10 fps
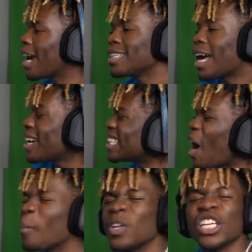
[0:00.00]

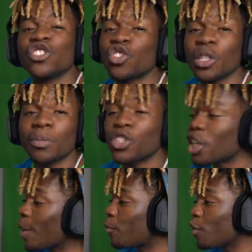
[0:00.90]
That would be extremely
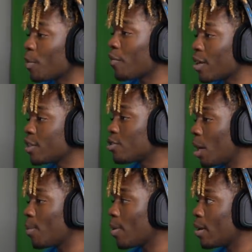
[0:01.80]
shameful of me if I didn't
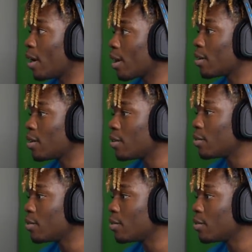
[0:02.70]
drop him right now. I ain't gonna lie to